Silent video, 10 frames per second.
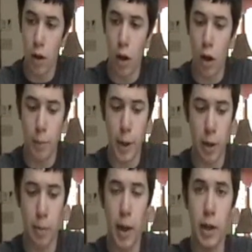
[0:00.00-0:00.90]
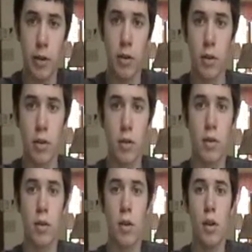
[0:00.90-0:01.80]
Now to paint it,
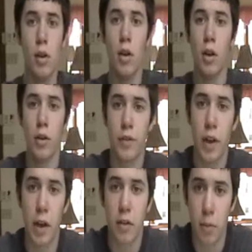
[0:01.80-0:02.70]
take